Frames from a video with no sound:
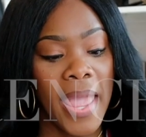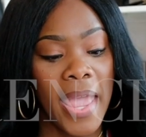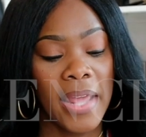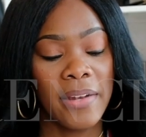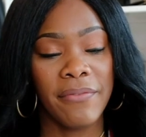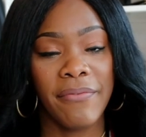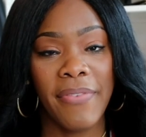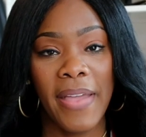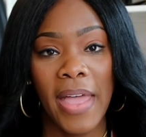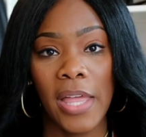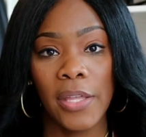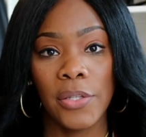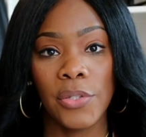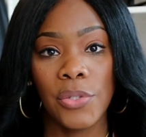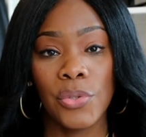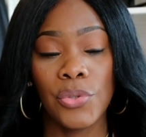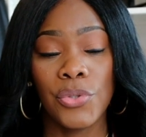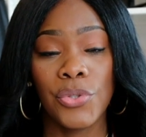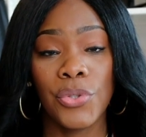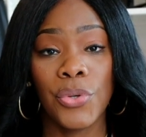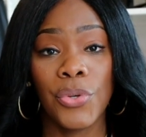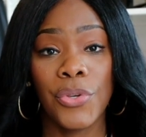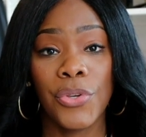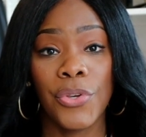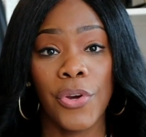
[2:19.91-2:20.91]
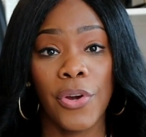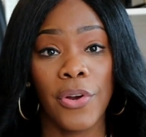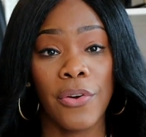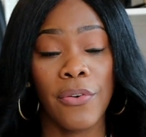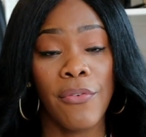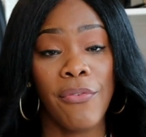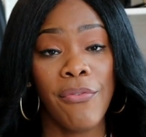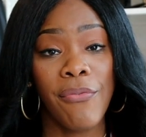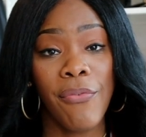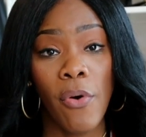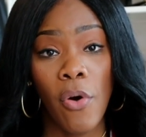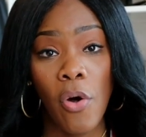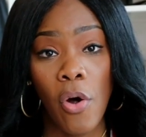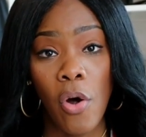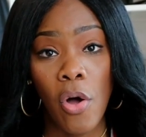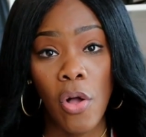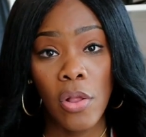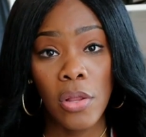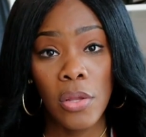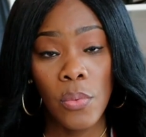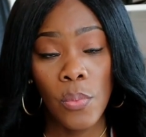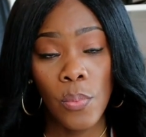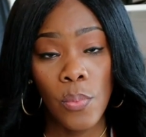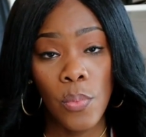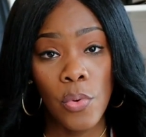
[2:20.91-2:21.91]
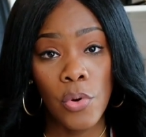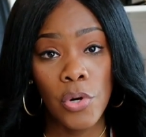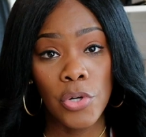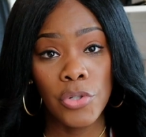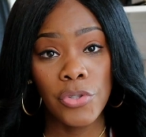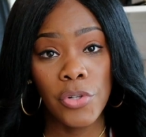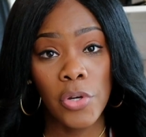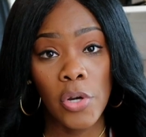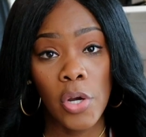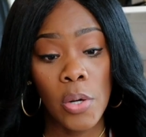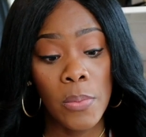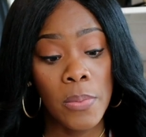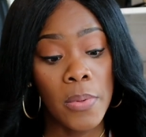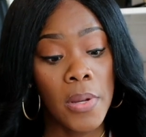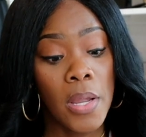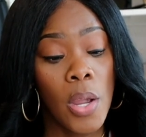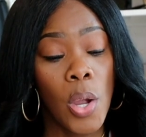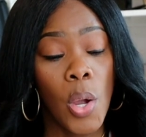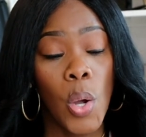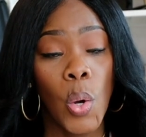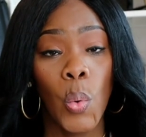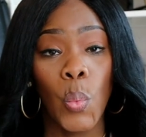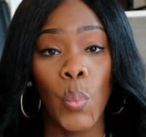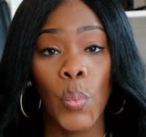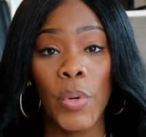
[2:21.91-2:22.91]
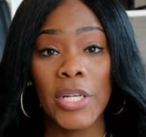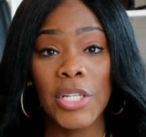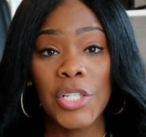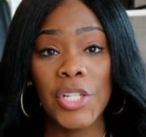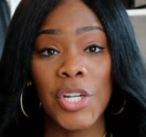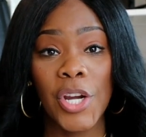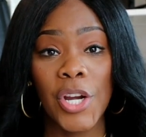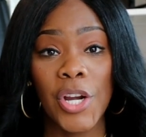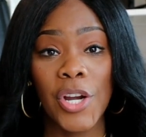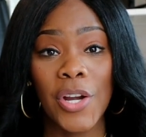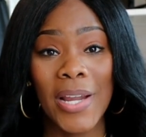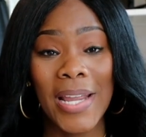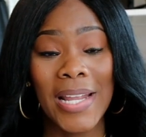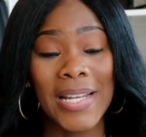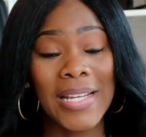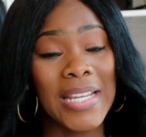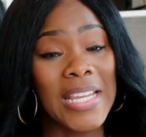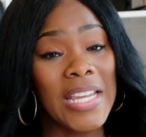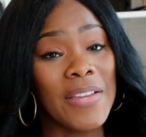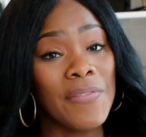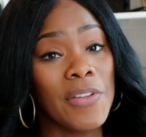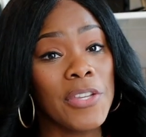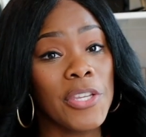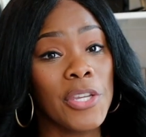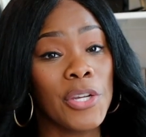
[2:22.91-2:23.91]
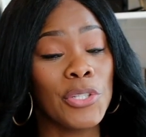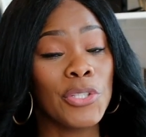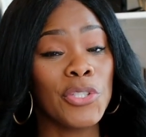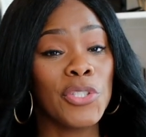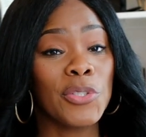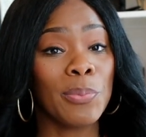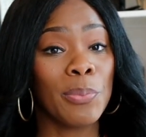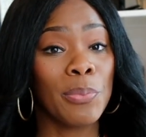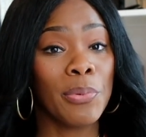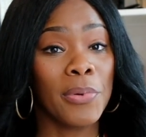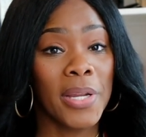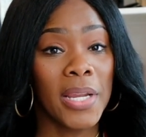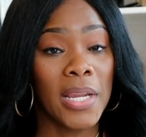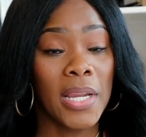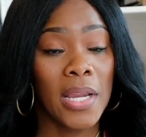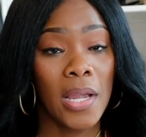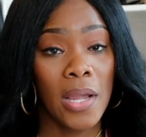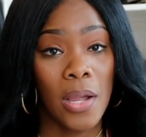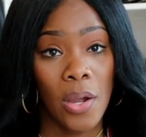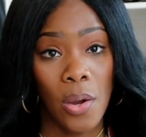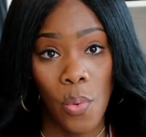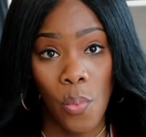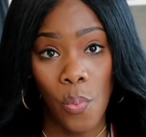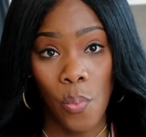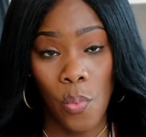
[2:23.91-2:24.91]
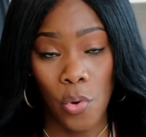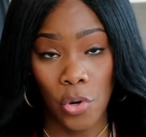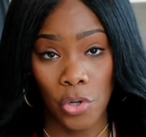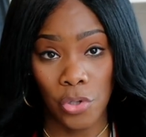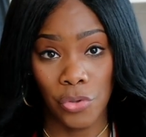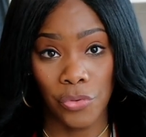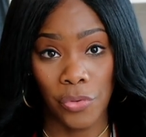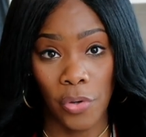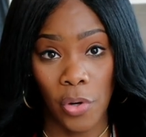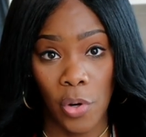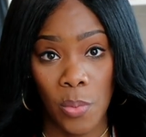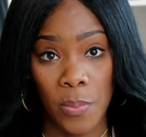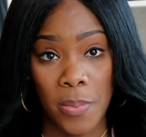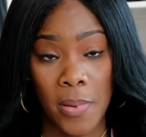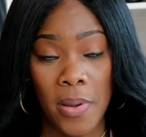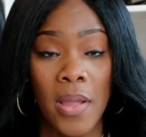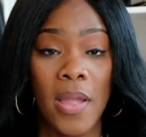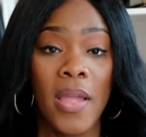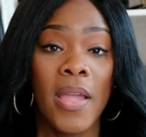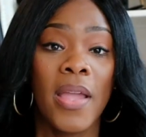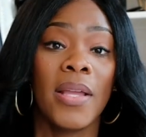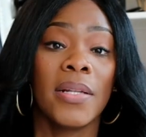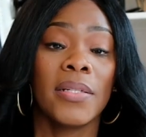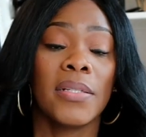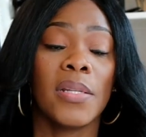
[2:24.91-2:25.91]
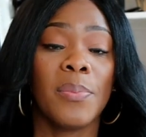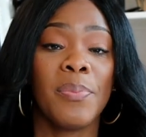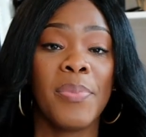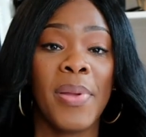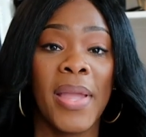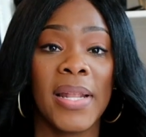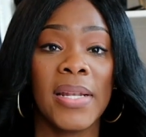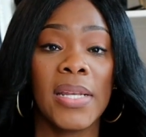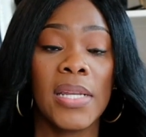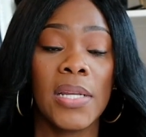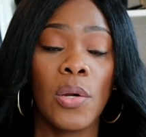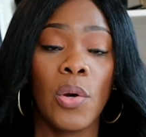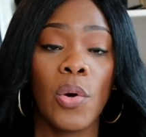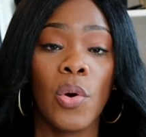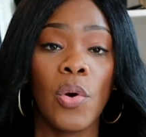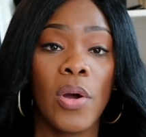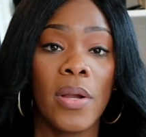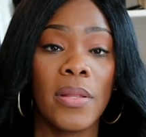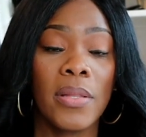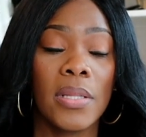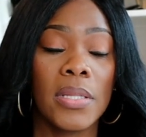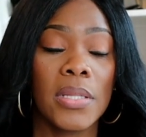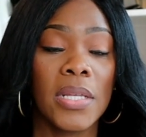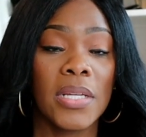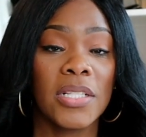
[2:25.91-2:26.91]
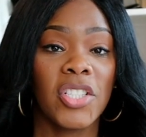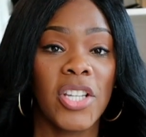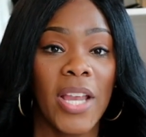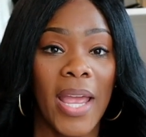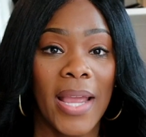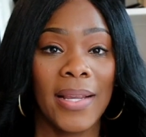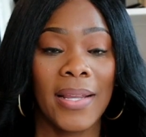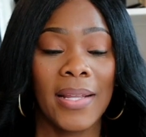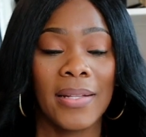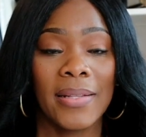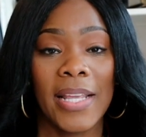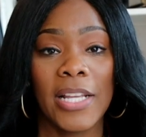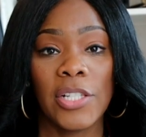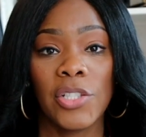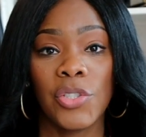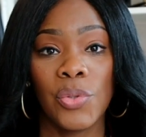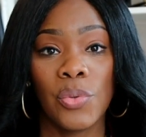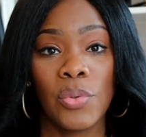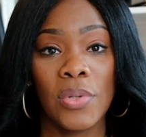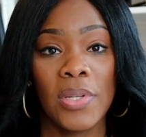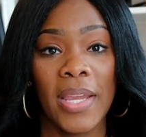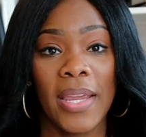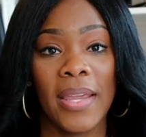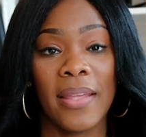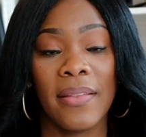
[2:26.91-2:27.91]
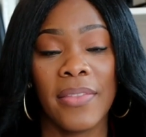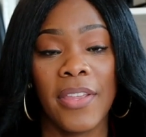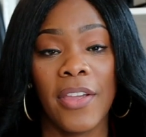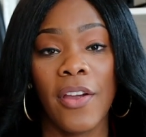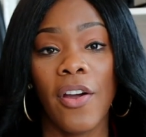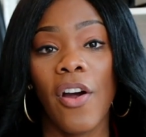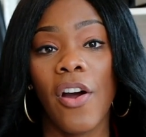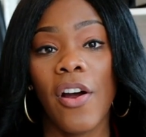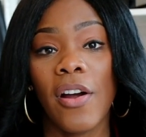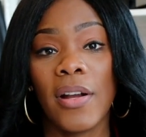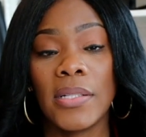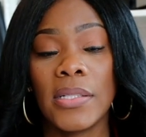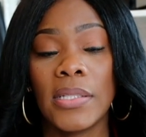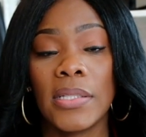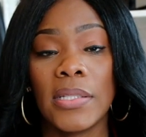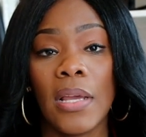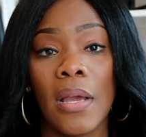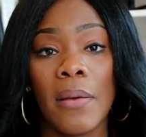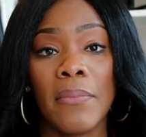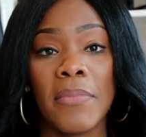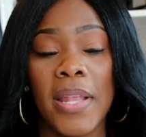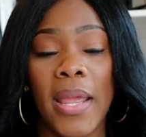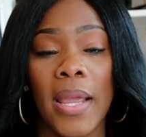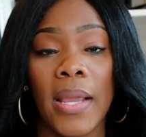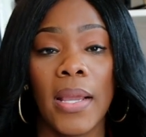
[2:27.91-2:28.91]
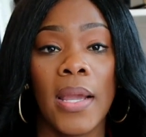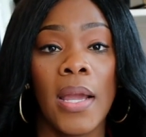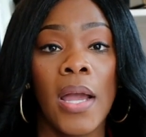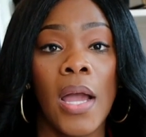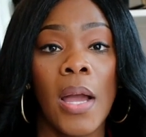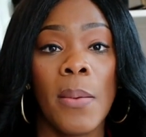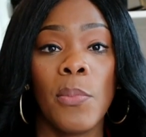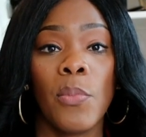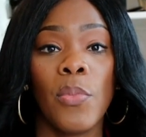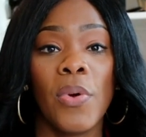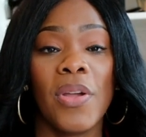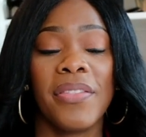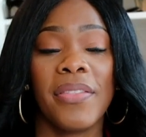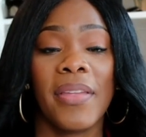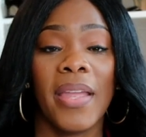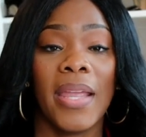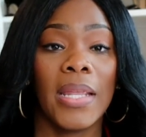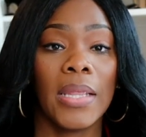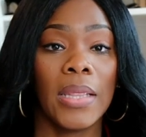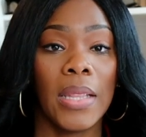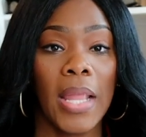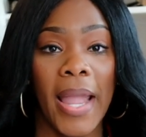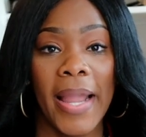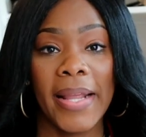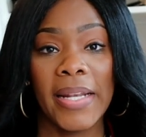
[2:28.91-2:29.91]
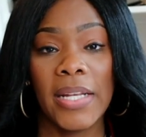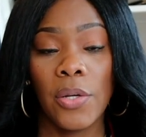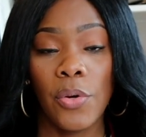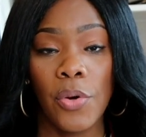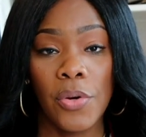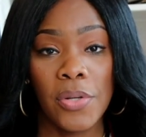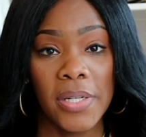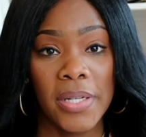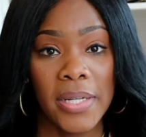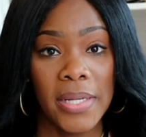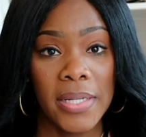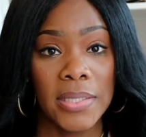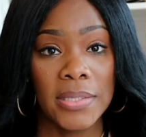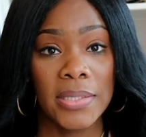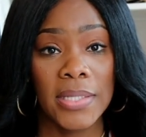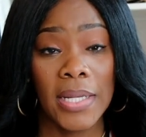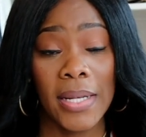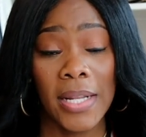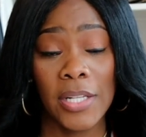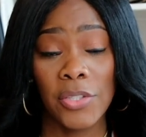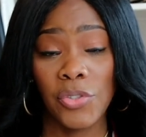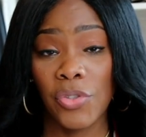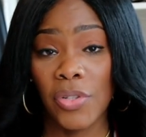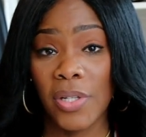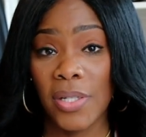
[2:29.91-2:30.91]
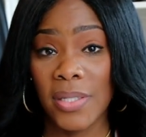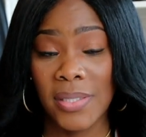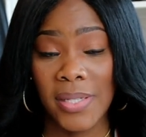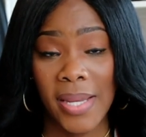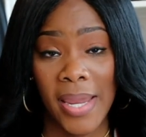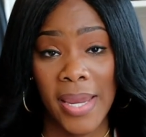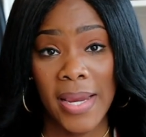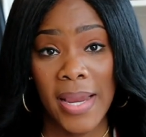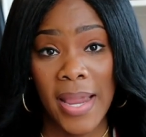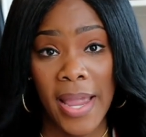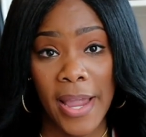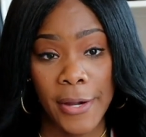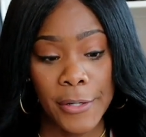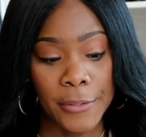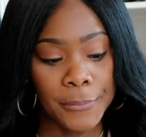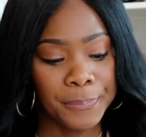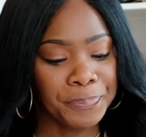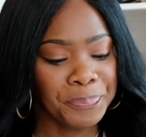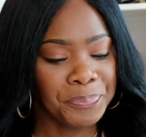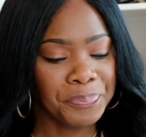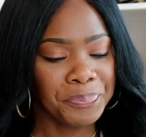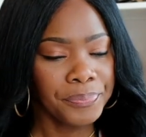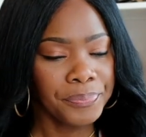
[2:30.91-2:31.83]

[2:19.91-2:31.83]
add value to your fall wardrobe, winter, and even your spring wardrobe. Depending on the jacket that you get, there are some that come with a lining on the inside that you can take out,